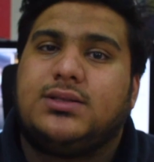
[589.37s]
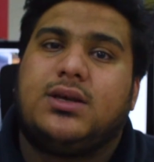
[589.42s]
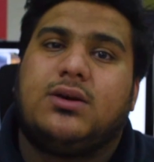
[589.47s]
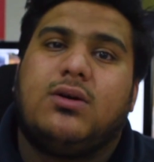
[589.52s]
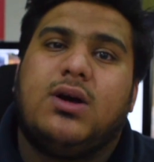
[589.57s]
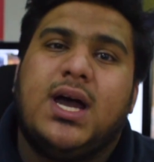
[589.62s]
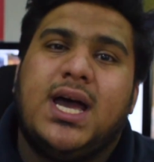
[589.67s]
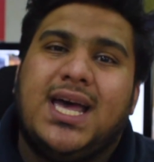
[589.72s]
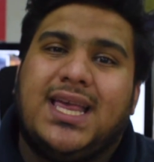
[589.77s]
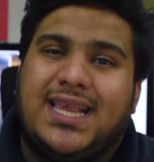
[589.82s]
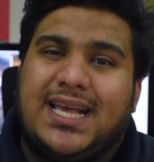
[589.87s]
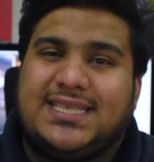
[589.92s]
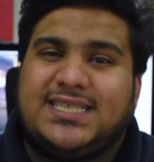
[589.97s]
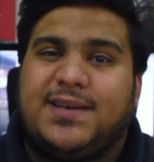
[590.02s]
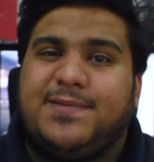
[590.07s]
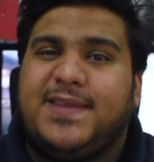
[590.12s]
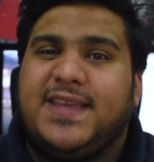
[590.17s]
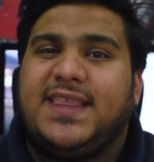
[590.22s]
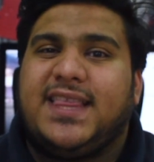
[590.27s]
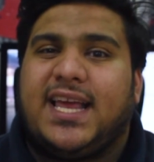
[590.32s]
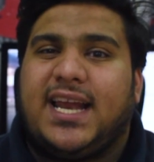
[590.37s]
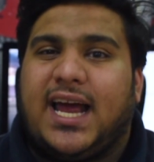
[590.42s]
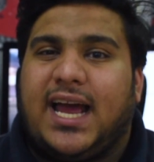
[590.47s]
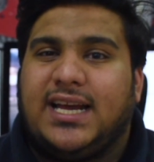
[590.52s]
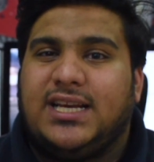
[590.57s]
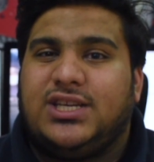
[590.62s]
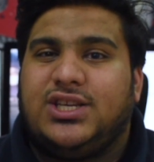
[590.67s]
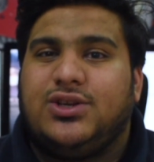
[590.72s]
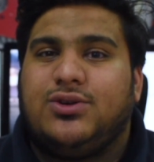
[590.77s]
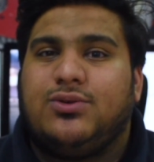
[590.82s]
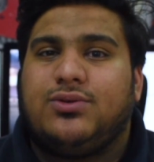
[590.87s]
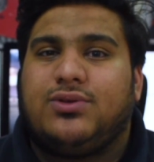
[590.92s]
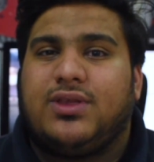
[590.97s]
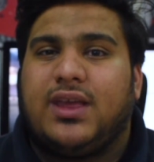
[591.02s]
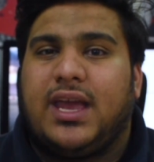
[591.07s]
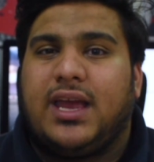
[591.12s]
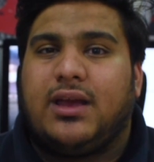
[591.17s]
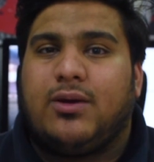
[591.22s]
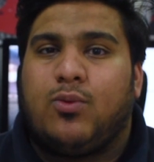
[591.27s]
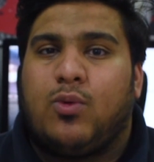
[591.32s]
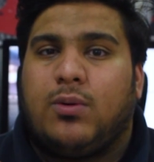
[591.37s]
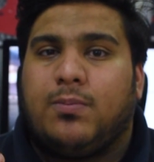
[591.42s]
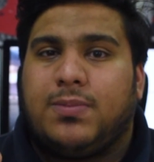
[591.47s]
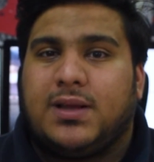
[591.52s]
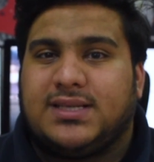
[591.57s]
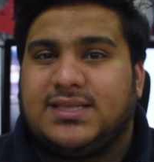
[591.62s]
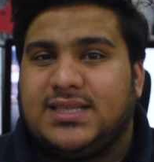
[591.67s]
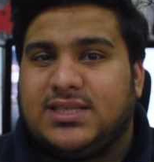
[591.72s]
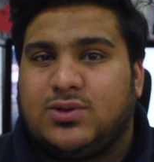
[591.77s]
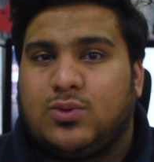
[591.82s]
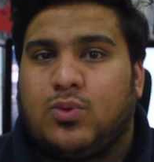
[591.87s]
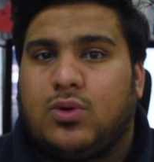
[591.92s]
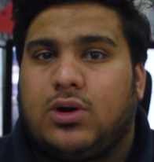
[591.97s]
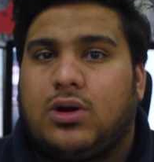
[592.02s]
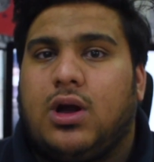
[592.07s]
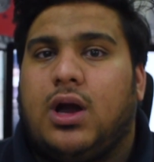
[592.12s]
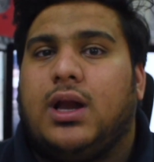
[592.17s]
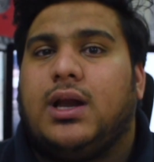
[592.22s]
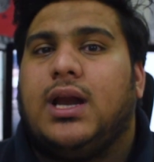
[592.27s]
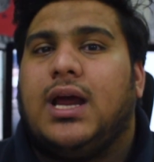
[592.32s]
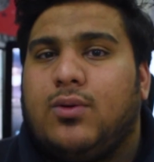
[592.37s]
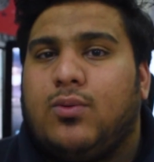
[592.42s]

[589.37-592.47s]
So that's something that I do think OnePlus needs to work on.